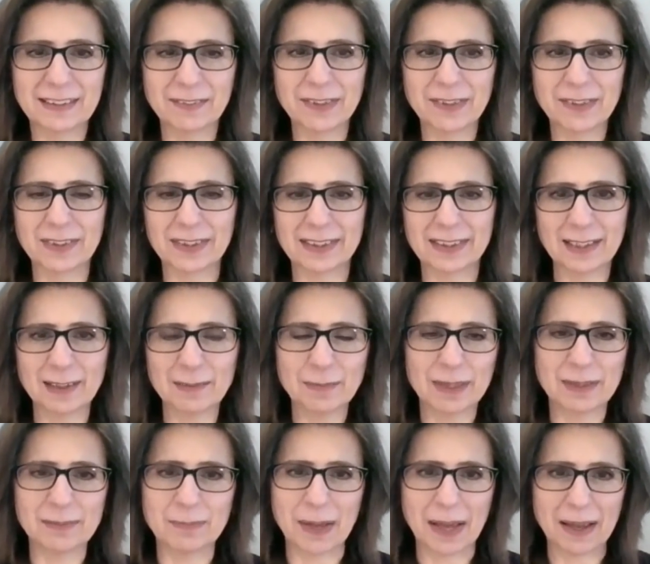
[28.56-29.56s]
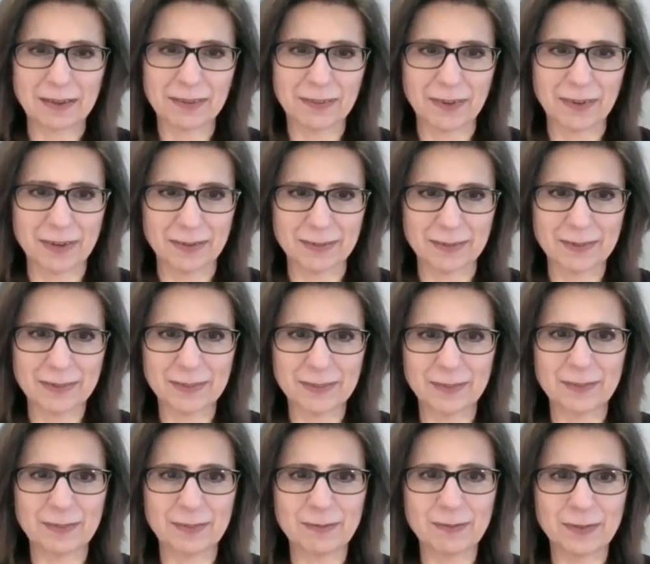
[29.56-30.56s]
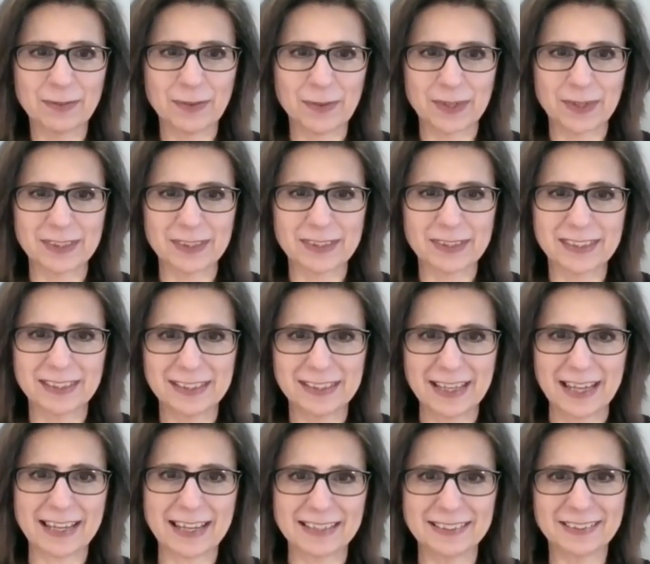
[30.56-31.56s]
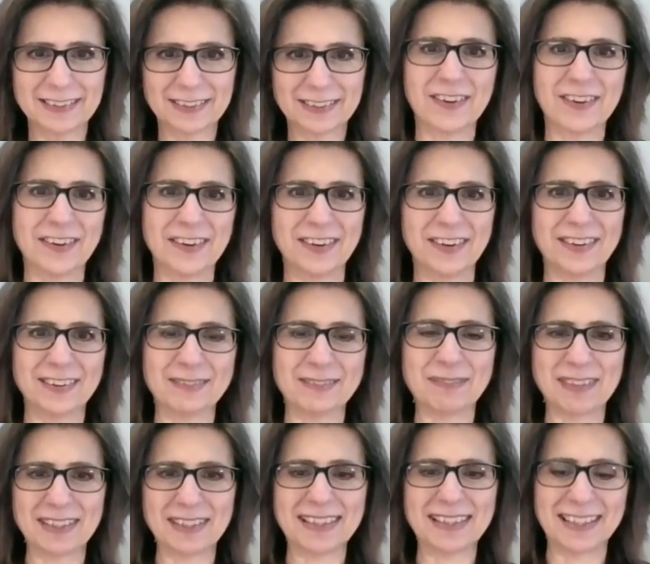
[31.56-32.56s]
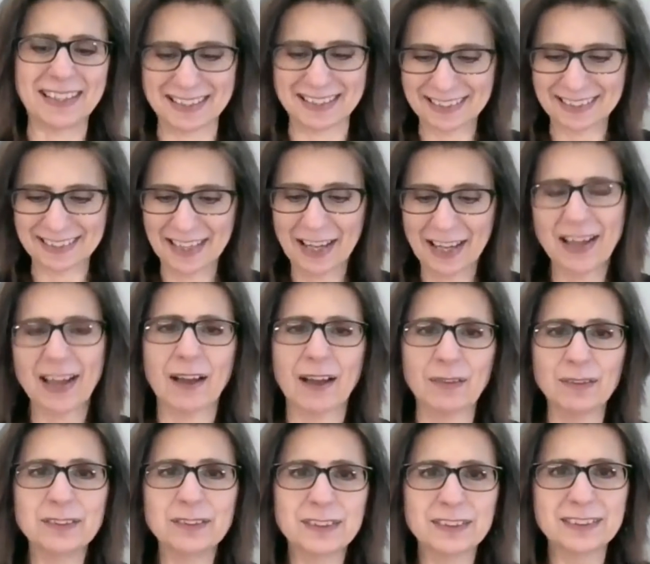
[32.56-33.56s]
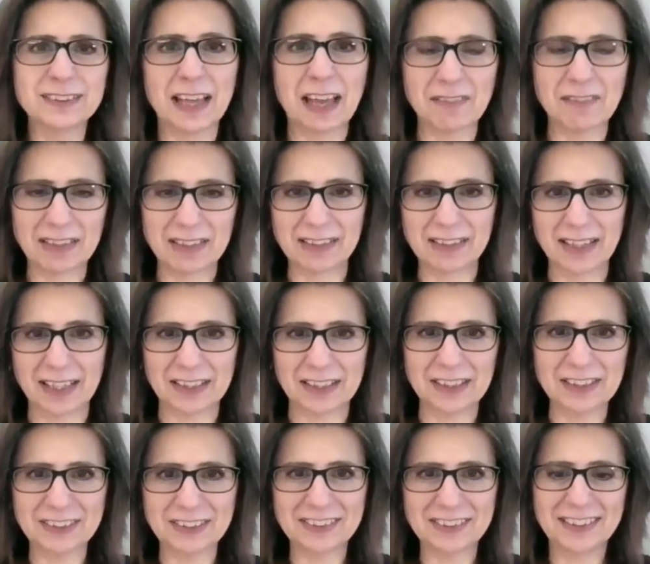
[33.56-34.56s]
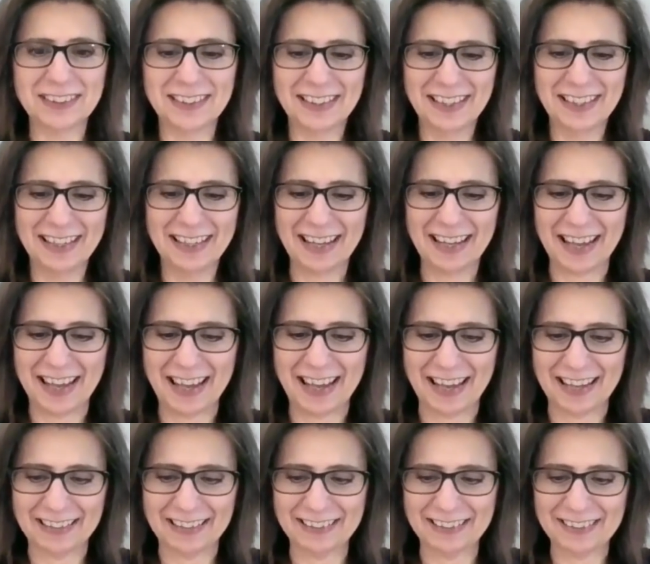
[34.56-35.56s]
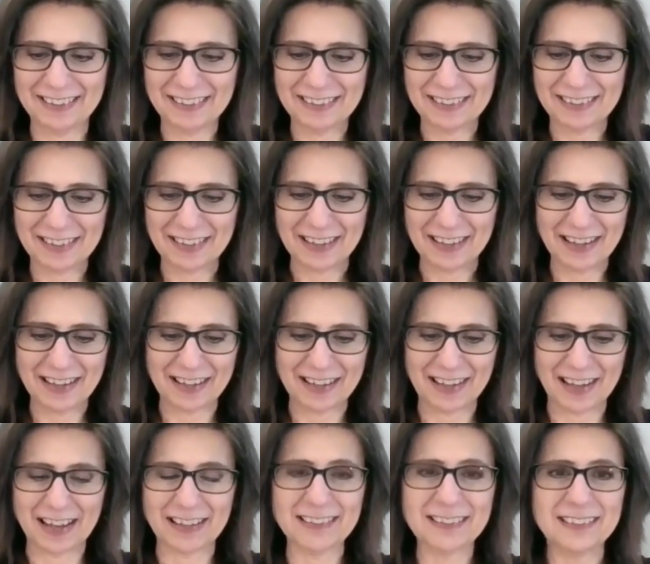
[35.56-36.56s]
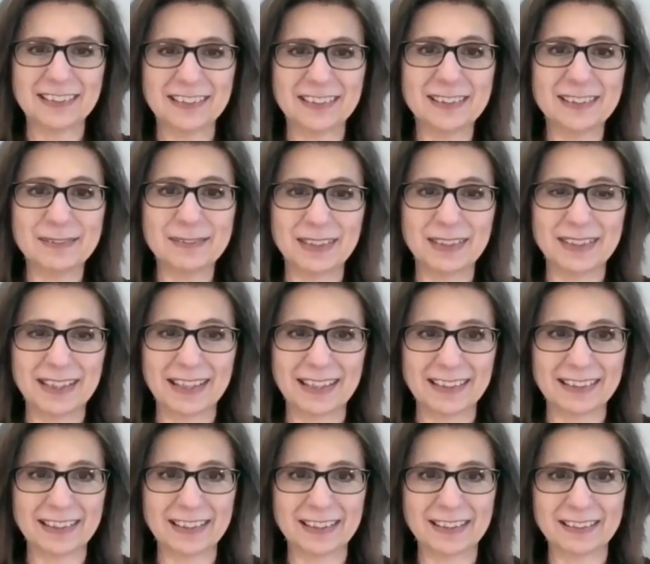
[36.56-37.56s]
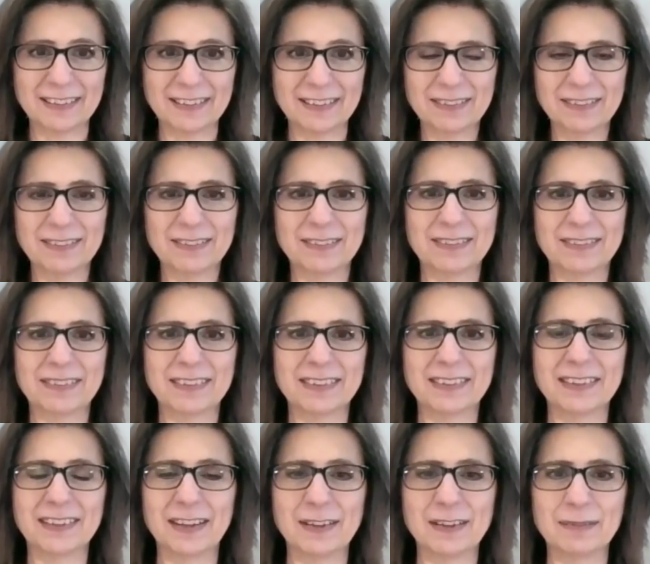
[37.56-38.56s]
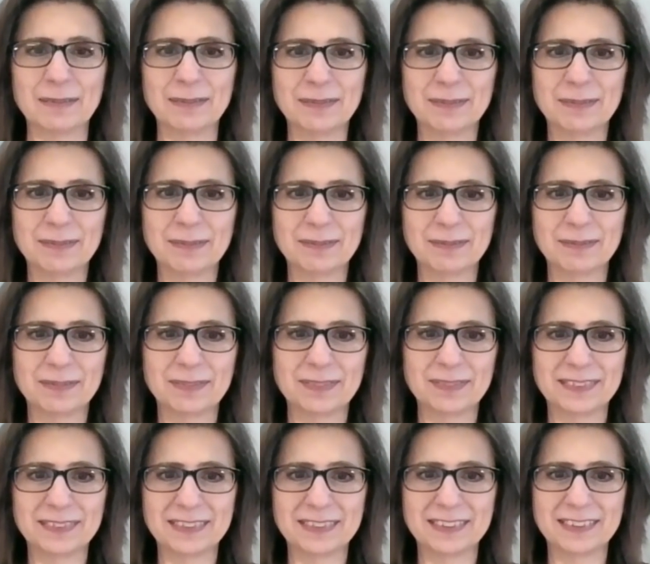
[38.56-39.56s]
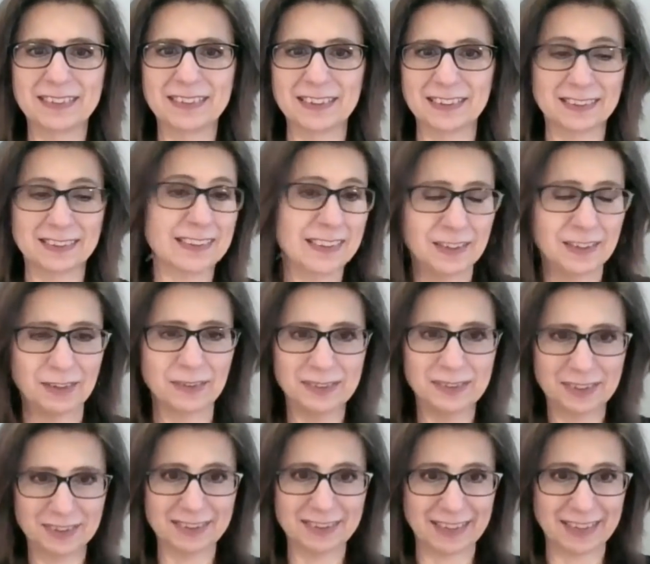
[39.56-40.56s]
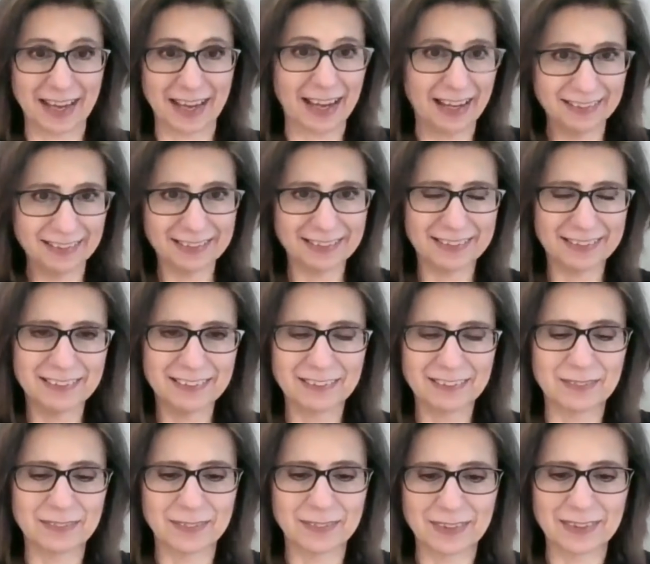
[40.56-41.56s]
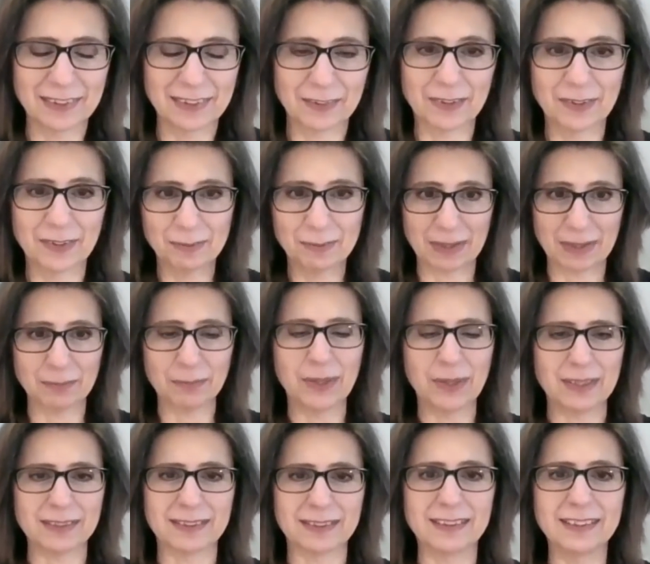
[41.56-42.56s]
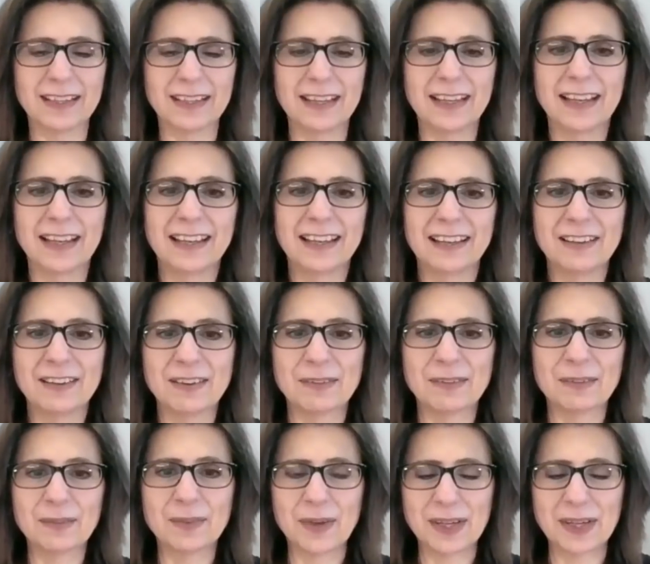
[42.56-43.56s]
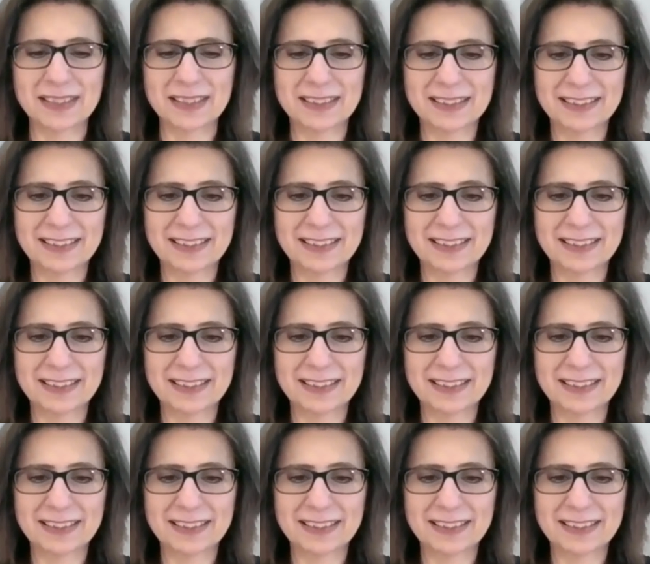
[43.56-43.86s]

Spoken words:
give you a little bit of background for today's call because I was just having lunch and I asked Intimate Alien, um, just asked without her being present, what